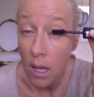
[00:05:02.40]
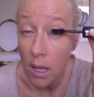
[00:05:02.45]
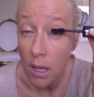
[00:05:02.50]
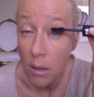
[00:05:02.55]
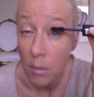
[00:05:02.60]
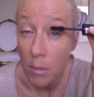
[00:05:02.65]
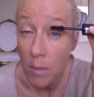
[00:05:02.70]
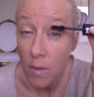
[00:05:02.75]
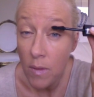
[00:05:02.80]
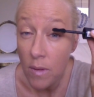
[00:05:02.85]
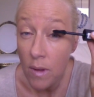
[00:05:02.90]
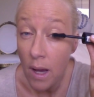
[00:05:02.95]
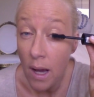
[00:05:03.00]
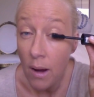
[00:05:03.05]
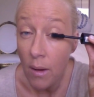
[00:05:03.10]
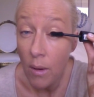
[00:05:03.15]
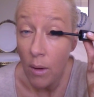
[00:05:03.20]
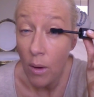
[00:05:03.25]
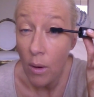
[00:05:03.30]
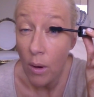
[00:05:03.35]
the
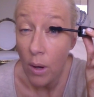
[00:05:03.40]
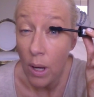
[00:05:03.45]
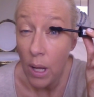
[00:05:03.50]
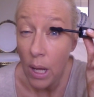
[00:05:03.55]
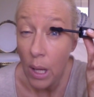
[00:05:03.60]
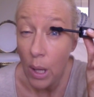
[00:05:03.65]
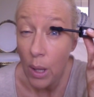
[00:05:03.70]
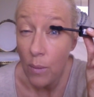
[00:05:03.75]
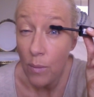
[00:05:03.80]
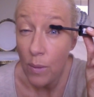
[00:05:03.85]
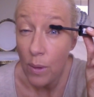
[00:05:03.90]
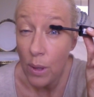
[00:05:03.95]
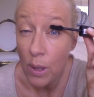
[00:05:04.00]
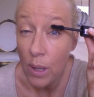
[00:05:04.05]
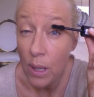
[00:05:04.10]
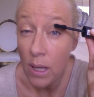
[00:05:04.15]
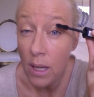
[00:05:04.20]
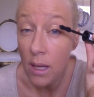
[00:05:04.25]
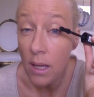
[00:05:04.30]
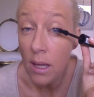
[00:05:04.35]
mascara on
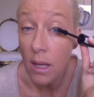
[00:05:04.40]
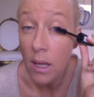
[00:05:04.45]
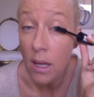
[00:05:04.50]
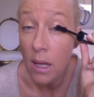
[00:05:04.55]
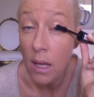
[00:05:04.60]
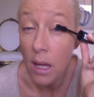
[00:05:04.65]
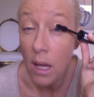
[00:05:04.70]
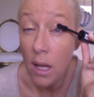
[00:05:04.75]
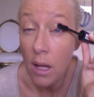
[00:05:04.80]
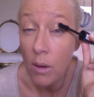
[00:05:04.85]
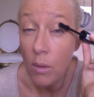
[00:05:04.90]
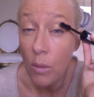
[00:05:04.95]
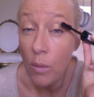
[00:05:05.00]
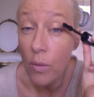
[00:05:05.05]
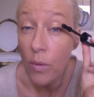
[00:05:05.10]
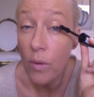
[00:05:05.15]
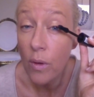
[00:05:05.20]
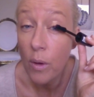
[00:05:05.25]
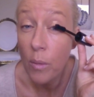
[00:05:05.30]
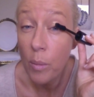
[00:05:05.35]
evenly and
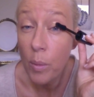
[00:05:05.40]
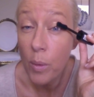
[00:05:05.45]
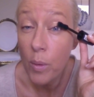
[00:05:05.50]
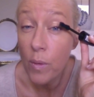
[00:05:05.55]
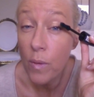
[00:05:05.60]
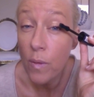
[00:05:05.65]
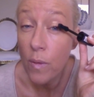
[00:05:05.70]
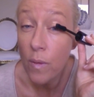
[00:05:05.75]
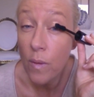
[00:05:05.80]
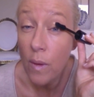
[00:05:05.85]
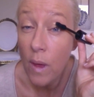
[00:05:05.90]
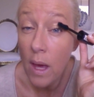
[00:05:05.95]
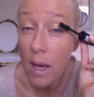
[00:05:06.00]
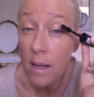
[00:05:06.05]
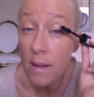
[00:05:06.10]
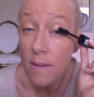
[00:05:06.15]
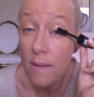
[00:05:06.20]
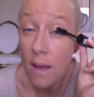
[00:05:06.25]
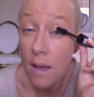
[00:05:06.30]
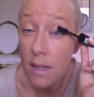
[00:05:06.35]
also puts
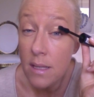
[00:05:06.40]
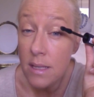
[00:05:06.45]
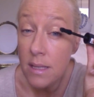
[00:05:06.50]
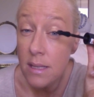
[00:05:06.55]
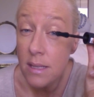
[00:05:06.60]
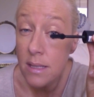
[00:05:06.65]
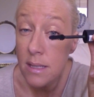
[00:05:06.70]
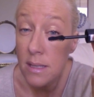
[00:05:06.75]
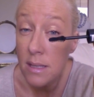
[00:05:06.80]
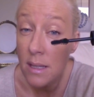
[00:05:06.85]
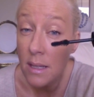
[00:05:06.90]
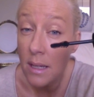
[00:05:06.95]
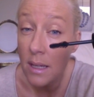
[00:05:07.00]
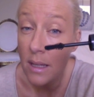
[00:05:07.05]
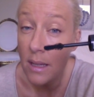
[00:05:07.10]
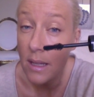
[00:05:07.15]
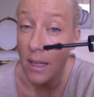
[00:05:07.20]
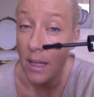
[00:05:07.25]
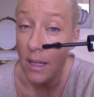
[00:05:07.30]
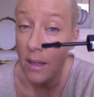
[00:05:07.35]
excess
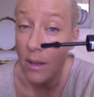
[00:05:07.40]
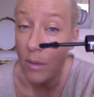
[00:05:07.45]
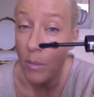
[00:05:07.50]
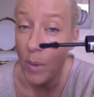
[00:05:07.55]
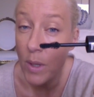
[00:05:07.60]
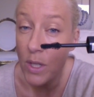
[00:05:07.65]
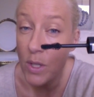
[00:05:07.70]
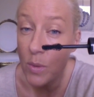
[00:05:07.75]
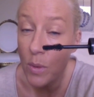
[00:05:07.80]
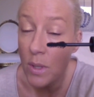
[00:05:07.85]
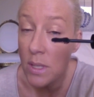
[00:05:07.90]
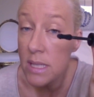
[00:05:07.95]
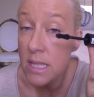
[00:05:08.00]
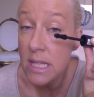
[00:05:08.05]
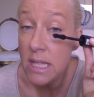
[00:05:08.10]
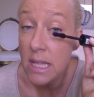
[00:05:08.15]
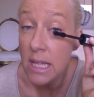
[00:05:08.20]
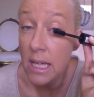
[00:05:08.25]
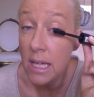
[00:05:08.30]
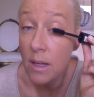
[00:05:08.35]
at the end of the brush where it's
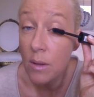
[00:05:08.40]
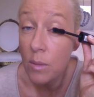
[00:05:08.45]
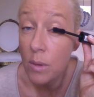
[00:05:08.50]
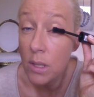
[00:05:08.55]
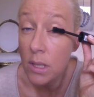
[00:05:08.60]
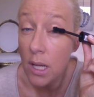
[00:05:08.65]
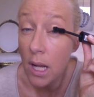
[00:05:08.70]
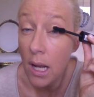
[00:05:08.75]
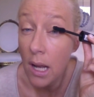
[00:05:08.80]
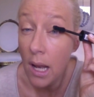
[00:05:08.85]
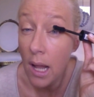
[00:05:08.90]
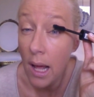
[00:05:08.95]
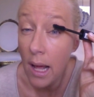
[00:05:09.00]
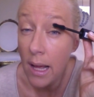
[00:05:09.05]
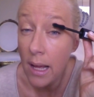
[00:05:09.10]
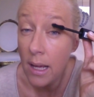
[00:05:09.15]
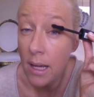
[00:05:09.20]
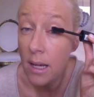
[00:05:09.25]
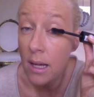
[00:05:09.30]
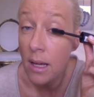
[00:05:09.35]
thick, which I
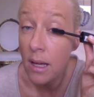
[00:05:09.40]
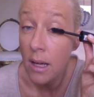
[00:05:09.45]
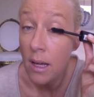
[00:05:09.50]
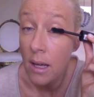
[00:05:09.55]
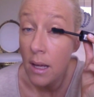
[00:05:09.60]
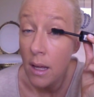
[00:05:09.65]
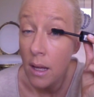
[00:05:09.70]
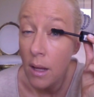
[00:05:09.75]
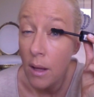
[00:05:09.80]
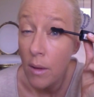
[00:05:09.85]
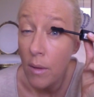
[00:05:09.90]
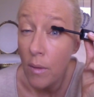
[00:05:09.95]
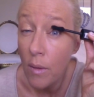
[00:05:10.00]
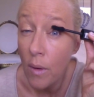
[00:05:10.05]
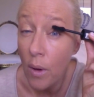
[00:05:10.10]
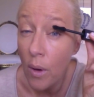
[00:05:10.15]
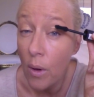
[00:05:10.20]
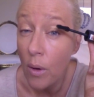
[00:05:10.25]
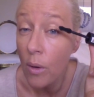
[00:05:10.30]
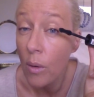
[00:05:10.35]
like.
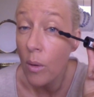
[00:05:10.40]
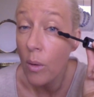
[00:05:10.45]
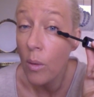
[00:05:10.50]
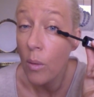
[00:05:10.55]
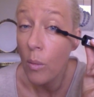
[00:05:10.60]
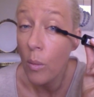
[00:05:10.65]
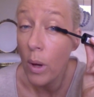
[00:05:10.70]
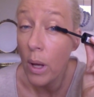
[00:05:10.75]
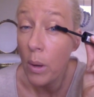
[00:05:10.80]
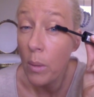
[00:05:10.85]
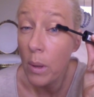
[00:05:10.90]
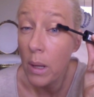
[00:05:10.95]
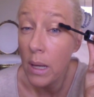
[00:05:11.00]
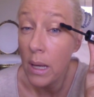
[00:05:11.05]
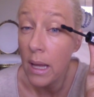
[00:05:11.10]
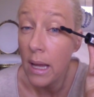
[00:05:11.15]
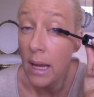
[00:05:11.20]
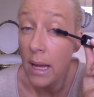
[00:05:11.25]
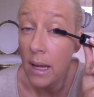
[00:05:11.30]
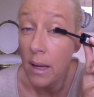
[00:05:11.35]
So where do we
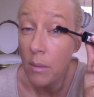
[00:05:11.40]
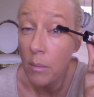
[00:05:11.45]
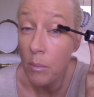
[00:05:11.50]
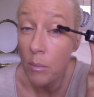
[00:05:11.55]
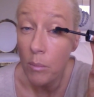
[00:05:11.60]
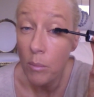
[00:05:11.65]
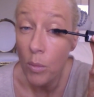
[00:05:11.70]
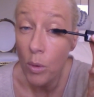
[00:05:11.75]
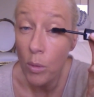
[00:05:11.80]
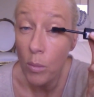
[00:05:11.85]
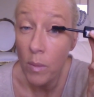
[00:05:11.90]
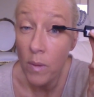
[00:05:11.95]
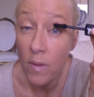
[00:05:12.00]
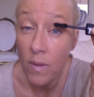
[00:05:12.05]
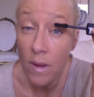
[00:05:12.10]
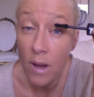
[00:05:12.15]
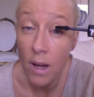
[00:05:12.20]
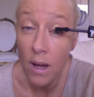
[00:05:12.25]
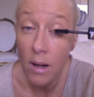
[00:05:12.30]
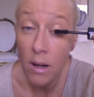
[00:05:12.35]
need more
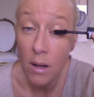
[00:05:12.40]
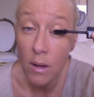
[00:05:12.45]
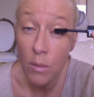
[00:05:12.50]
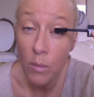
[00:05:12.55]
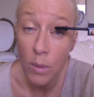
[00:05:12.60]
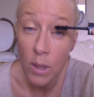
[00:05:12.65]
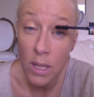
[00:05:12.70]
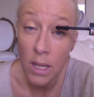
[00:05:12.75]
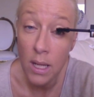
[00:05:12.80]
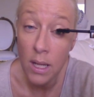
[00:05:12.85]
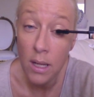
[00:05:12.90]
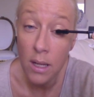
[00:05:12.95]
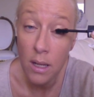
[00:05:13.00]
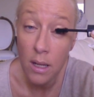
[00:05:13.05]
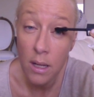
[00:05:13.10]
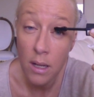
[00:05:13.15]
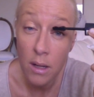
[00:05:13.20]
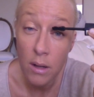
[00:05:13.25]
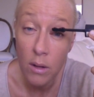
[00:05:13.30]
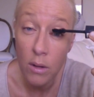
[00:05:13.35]
mascara? We need
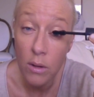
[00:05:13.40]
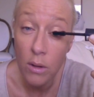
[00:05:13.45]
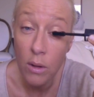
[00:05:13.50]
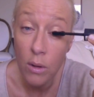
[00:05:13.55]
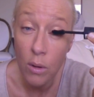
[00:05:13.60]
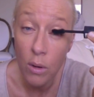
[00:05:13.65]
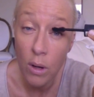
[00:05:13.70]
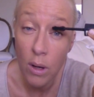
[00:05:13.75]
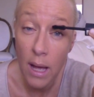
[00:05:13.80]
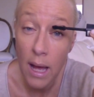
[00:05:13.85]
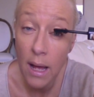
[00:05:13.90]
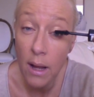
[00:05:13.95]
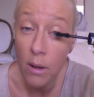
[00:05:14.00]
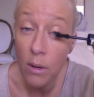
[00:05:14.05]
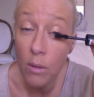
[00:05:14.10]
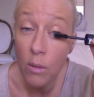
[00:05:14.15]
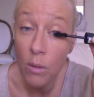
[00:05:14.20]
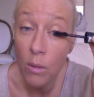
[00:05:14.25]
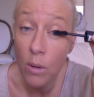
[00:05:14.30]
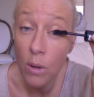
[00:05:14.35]
it on the outer
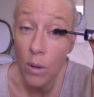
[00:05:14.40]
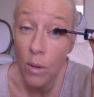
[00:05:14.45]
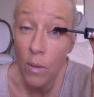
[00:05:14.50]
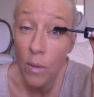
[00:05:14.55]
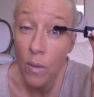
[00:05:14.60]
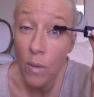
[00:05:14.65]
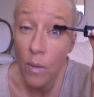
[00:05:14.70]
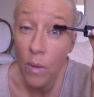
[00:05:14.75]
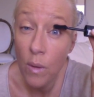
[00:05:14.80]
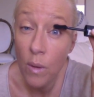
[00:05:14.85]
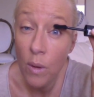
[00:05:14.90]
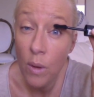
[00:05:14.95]
corners.